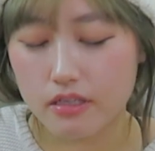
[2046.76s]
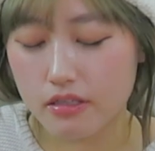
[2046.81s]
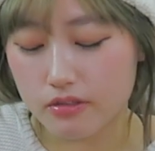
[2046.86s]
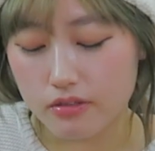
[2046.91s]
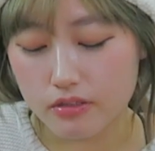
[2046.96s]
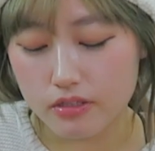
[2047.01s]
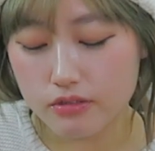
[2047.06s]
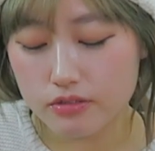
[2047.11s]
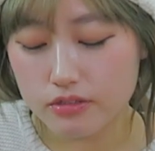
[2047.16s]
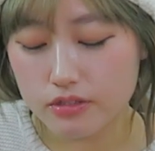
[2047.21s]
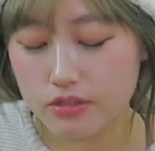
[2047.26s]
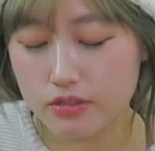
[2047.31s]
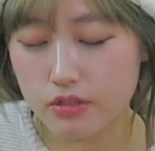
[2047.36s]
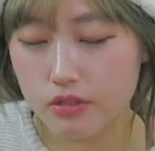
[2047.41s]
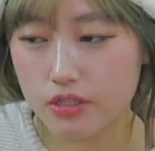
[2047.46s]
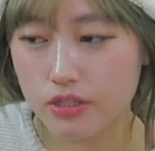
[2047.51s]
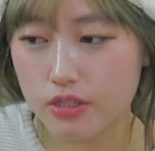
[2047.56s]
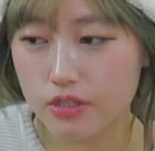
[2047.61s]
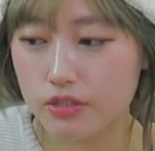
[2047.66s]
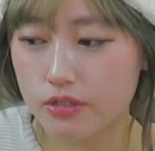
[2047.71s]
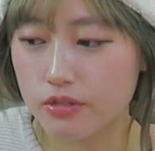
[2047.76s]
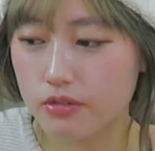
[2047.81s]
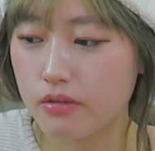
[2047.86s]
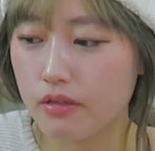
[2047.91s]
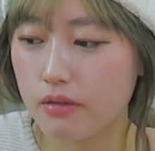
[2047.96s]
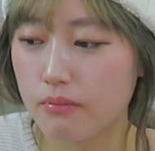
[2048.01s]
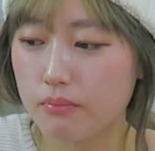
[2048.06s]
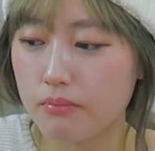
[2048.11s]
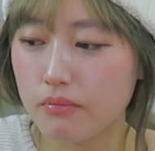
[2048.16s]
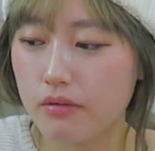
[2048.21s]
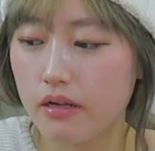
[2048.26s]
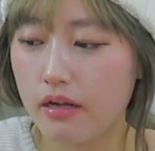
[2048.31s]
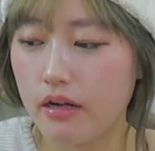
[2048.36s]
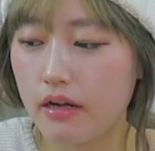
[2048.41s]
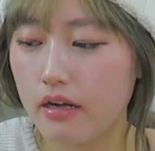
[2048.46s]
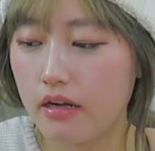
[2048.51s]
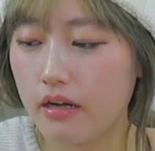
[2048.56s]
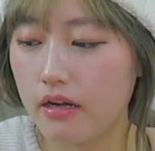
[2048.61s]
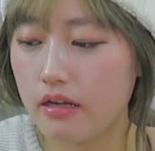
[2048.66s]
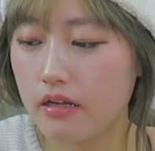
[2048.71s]
I don't know, he was so cute.
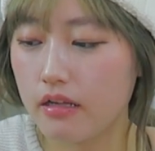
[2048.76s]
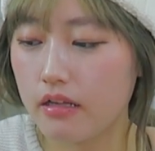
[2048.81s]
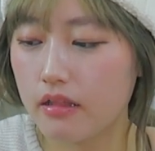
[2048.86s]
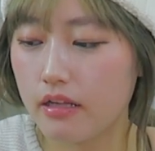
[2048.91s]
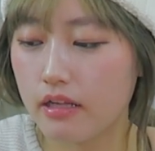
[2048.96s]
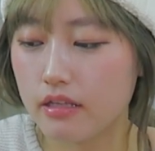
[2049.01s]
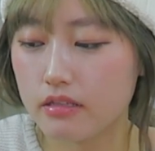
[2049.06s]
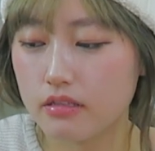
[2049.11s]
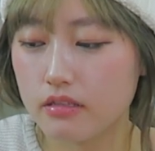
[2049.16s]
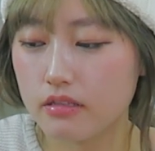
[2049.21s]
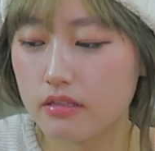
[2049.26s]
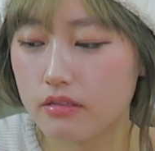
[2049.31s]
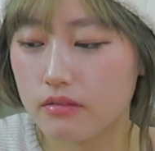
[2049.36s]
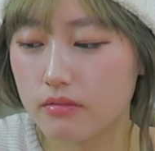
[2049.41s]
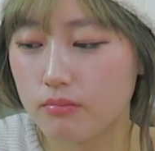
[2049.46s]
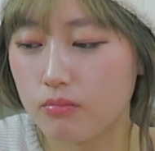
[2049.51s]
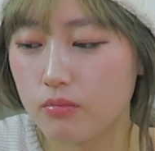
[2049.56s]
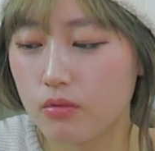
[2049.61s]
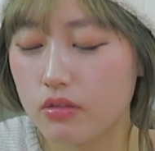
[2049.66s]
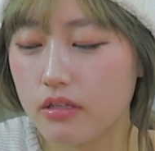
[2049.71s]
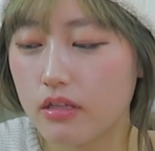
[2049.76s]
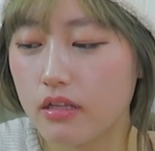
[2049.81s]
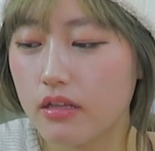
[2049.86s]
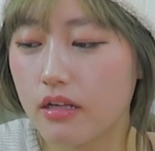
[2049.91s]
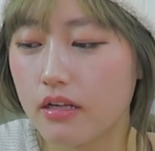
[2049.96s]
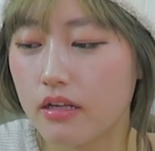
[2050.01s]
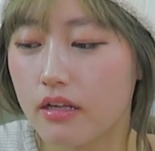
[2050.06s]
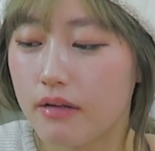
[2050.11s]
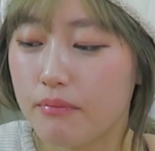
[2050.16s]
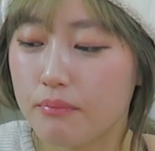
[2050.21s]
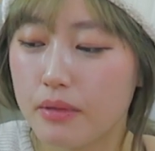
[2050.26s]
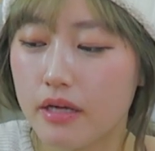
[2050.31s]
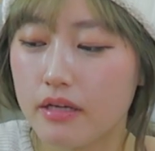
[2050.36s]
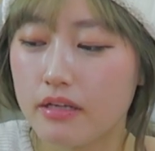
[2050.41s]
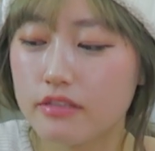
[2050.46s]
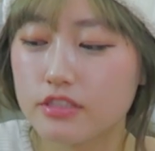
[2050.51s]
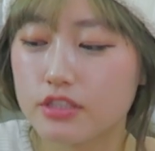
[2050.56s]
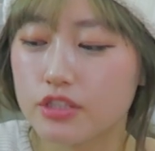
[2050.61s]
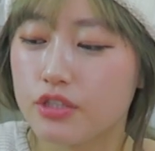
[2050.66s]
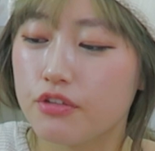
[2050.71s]
I like, more than like, I mean,
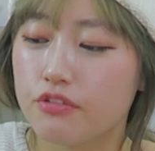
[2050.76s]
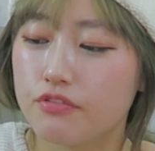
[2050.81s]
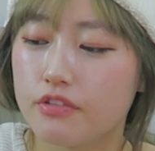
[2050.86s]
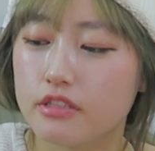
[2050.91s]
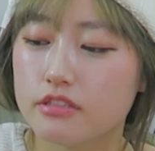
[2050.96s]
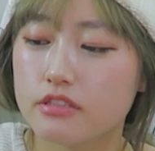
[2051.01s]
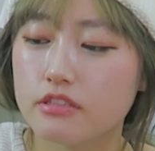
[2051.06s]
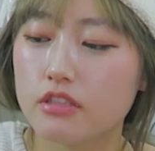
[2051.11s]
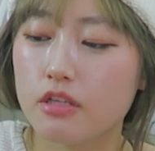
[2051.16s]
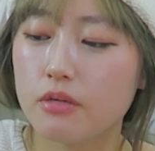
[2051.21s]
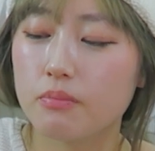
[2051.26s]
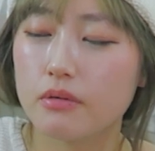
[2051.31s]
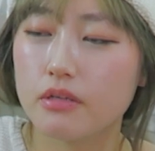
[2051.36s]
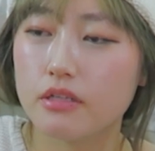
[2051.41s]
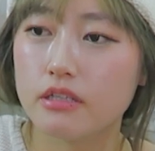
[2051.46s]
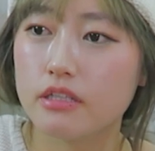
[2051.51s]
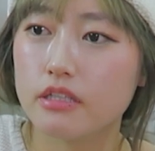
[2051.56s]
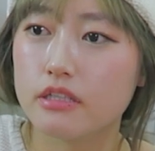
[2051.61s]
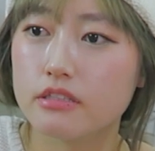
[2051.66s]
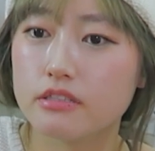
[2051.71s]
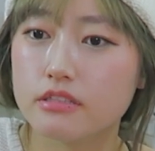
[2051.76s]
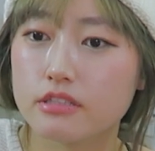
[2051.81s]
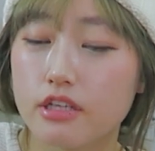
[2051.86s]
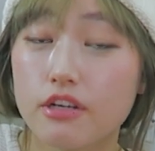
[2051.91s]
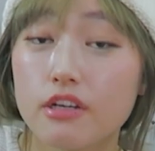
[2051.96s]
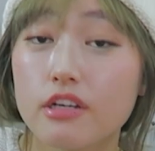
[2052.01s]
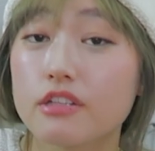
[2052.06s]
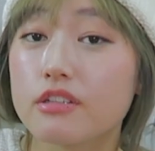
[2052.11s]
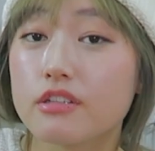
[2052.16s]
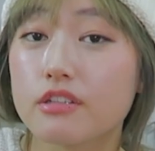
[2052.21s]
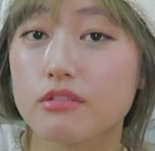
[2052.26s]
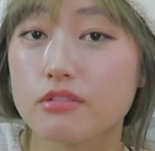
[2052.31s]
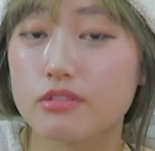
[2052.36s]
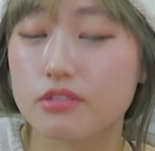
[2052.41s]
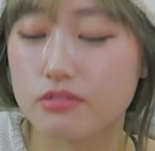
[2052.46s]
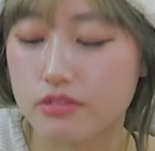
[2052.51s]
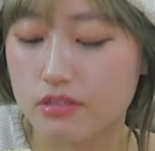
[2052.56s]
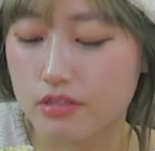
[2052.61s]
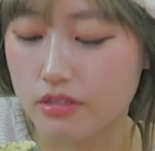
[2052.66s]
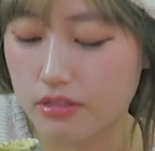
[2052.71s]
he has a cute face and all, but his character
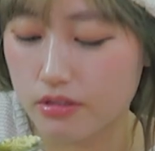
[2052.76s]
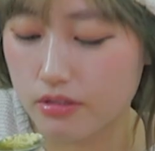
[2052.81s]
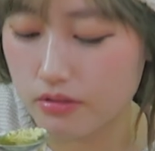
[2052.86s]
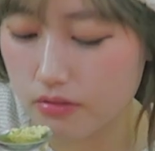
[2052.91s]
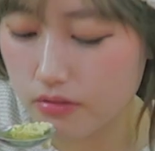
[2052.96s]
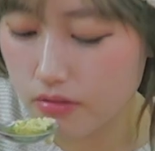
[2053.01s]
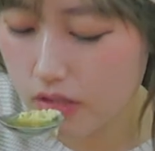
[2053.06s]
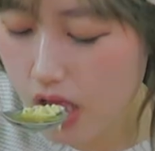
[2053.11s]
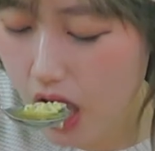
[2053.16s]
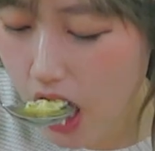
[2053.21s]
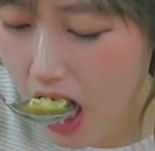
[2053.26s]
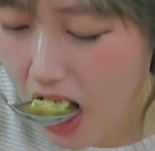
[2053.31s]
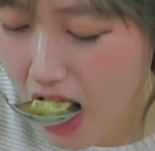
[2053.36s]
was really cute.